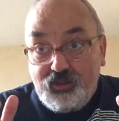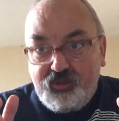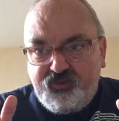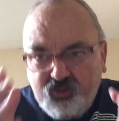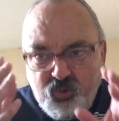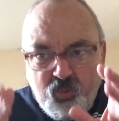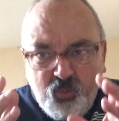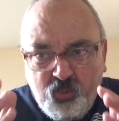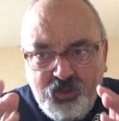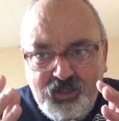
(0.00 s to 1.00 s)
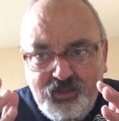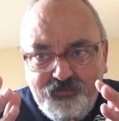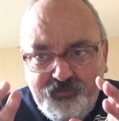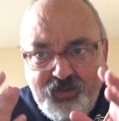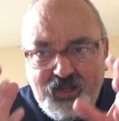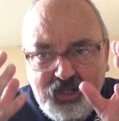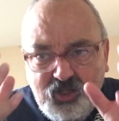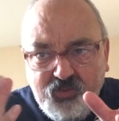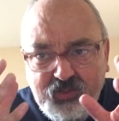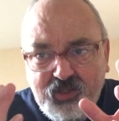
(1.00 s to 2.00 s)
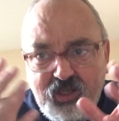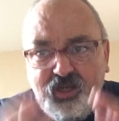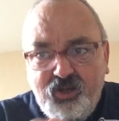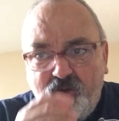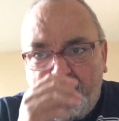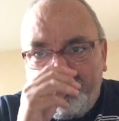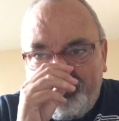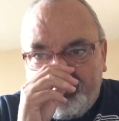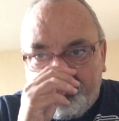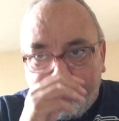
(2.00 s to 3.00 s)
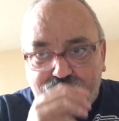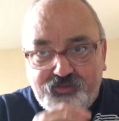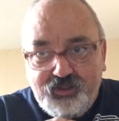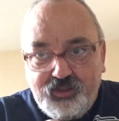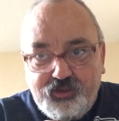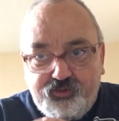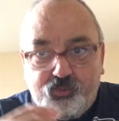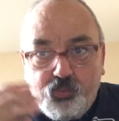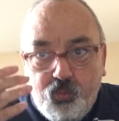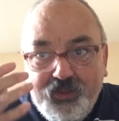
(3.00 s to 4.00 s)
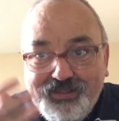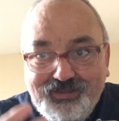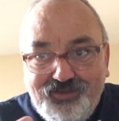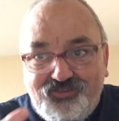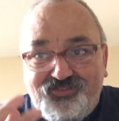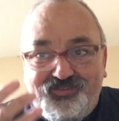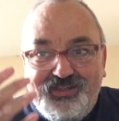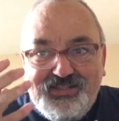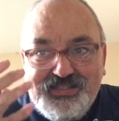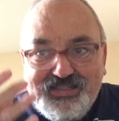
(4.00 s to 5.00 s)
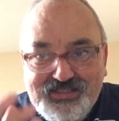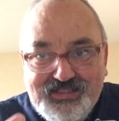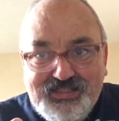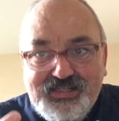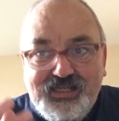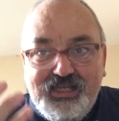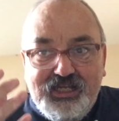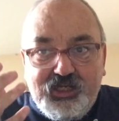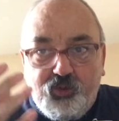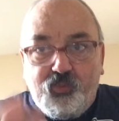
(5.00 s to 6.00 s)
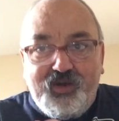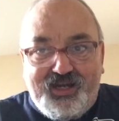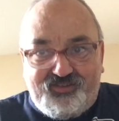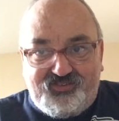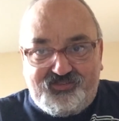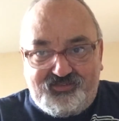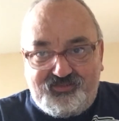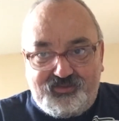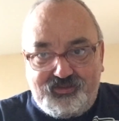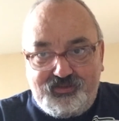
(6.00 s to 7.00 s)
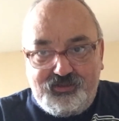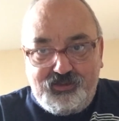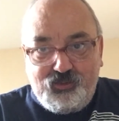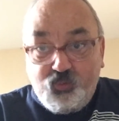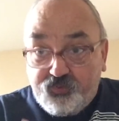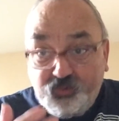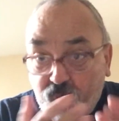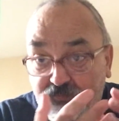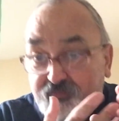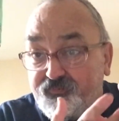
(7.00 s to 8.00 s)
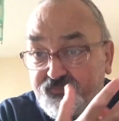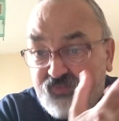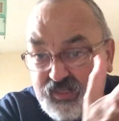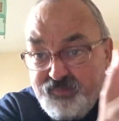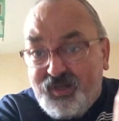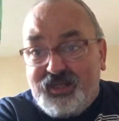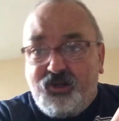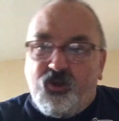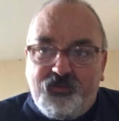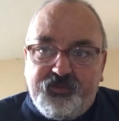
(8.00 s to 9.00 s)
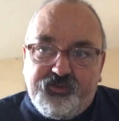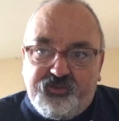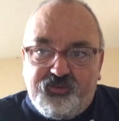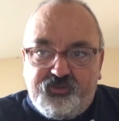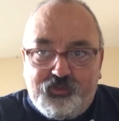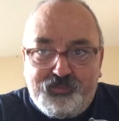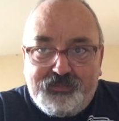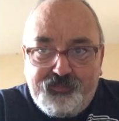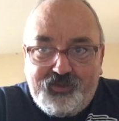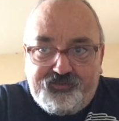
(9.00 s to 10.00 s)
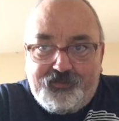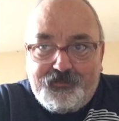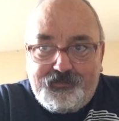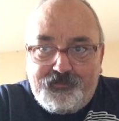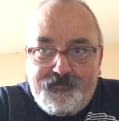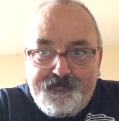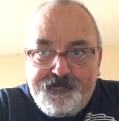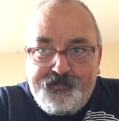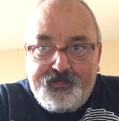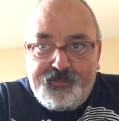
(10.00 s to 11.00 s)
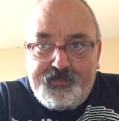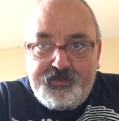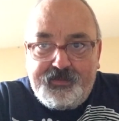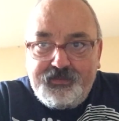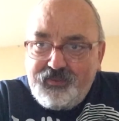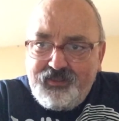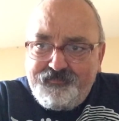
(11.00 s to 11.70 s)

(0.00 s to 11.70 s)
to call for other officers to witness the arrest, or to call for female officers to be present. Yeah?